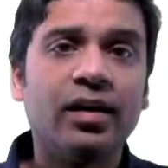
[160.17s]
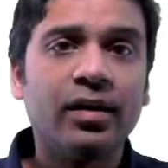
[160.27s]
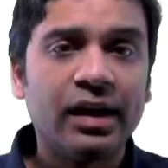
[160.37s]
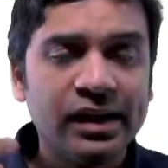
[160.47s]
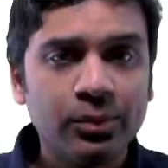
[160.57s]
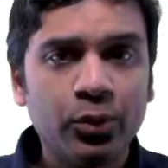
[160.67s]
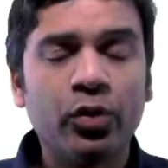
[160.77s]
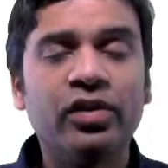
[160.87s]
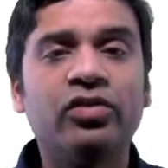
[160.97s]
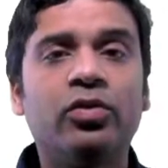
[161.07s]
Any
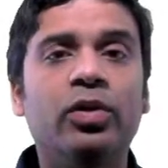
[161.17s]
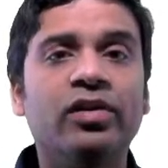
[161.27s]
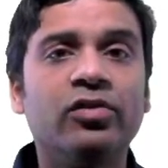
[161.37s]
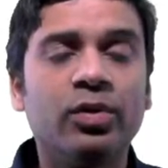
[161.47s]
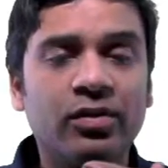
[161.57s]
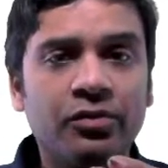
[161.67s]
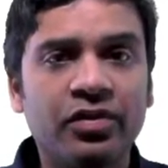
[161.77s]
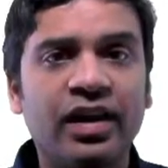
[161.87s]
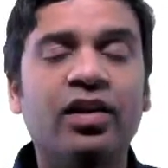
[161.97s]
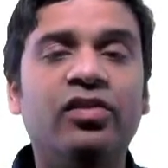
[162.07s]
poorer students with some
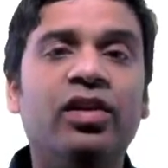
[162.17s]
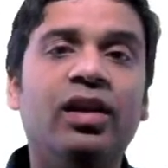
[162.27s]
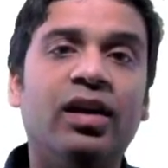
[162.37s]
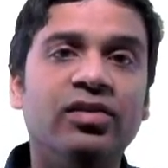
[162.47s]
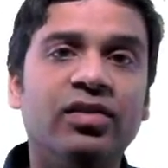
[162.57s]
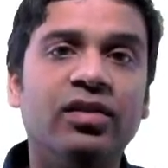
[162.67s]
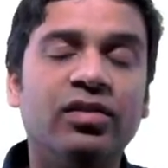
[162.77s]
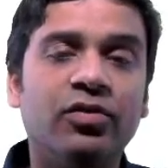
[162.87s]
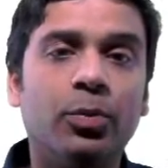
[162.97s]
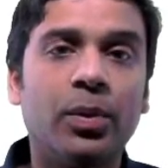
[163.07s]
financial concerns,
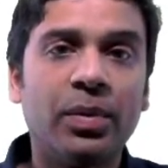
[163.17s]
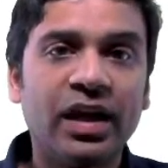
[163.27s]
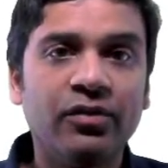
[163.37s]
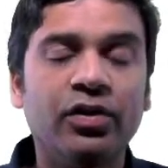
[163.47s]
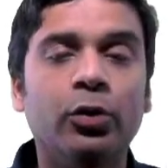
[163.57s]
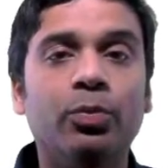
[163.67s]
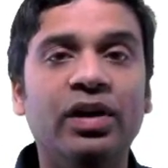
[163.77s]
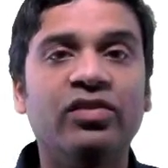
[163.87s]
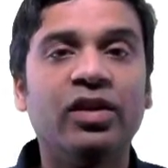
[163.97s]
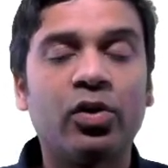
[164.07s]
if you're preparing for
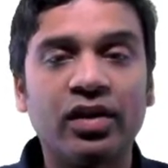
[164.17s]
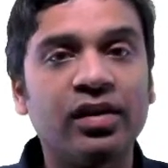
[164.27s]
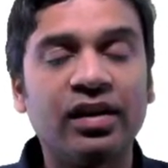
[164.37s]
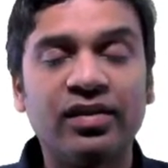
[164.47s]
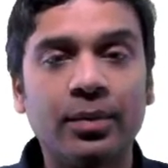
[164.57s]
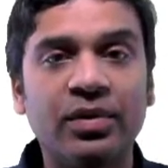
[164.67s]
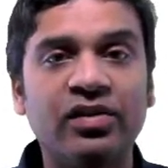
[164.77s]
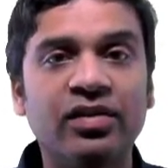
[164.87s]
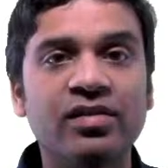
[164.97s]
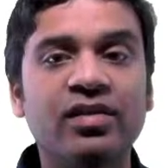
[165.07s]
UPSC or other
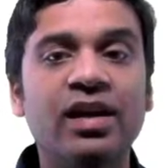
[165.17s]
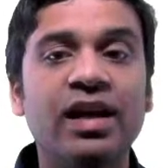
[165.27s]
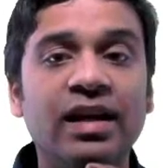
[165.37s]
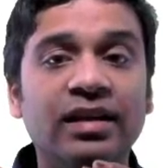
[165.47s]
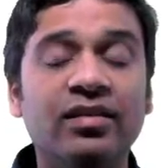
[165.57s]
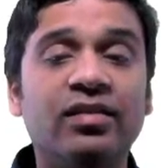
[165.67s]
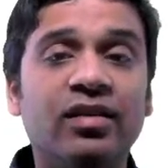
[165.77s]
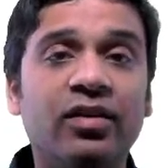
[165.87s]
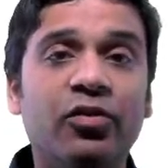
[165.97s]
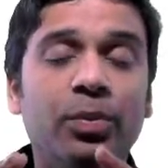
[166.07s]
examinations, this
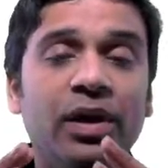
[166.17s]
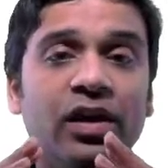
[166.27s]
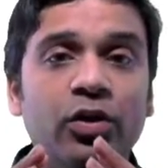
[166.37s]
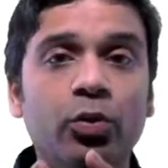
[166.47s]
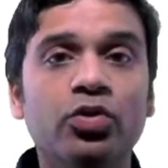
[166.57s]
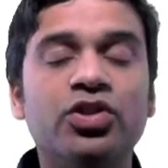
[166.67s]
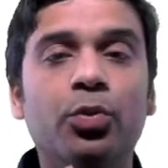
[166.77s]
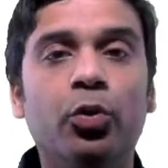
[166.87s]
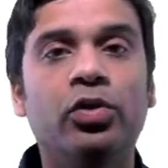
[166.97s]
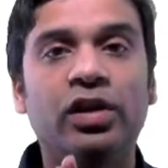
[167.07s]
would be a huge
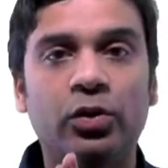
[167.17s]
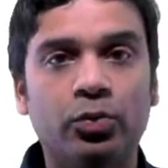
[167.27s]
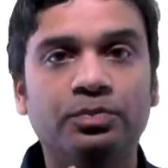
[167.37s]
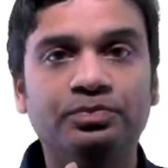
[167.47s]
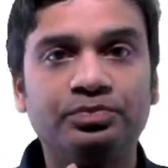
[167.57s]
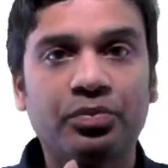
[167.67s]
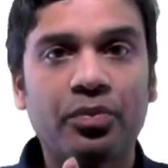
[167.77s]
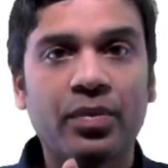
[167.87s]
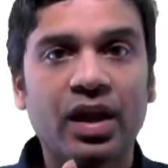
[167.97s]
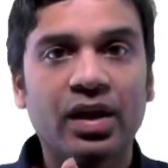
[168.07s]
boon to you.
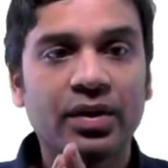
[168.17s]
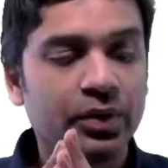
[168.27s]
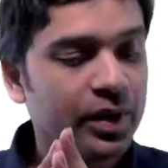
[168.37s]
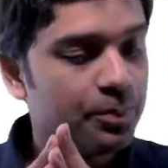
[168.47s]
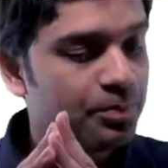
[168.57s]
Okay.